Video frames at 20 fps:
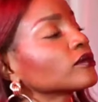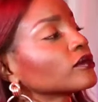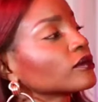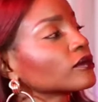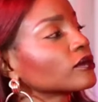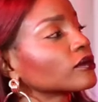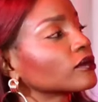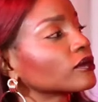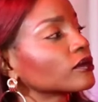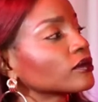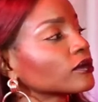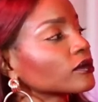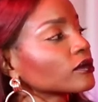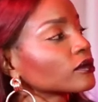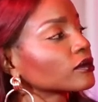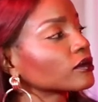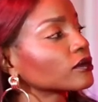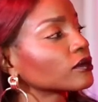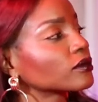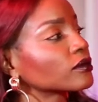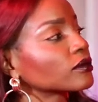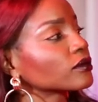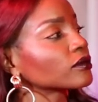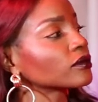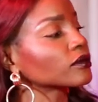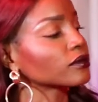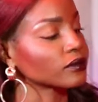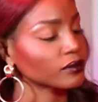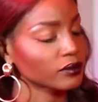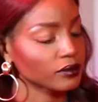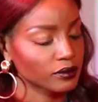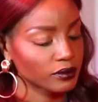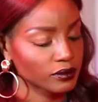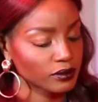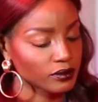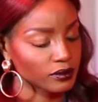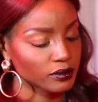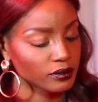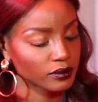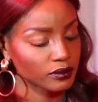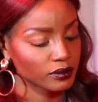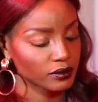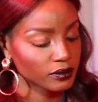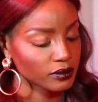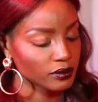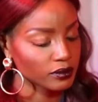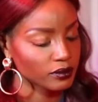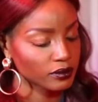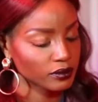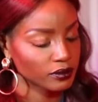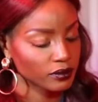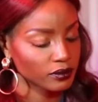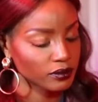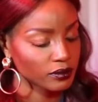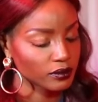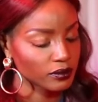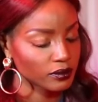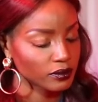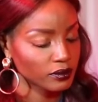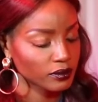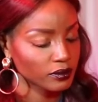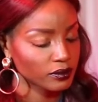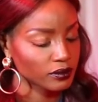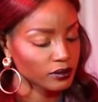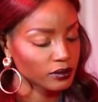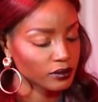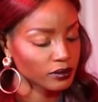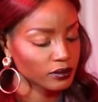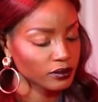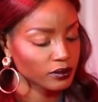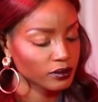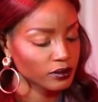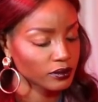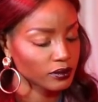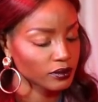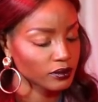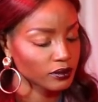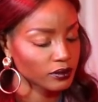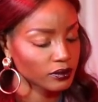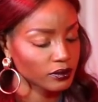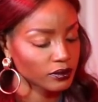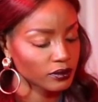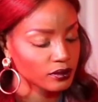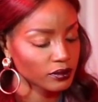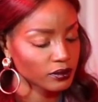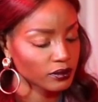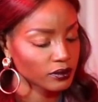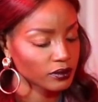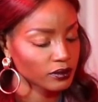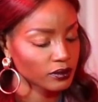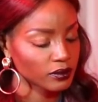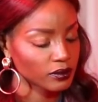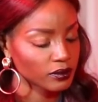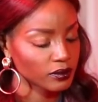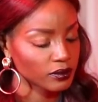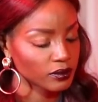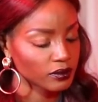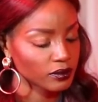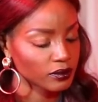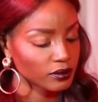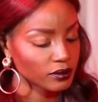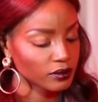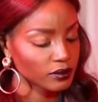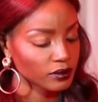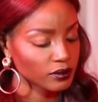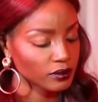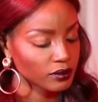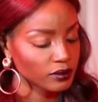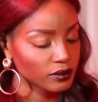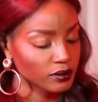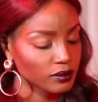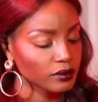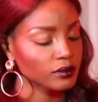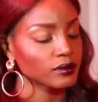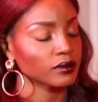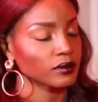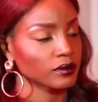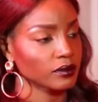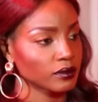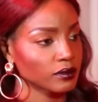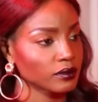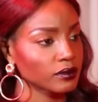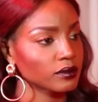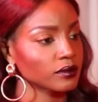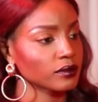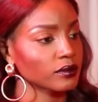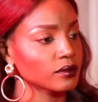[no speech]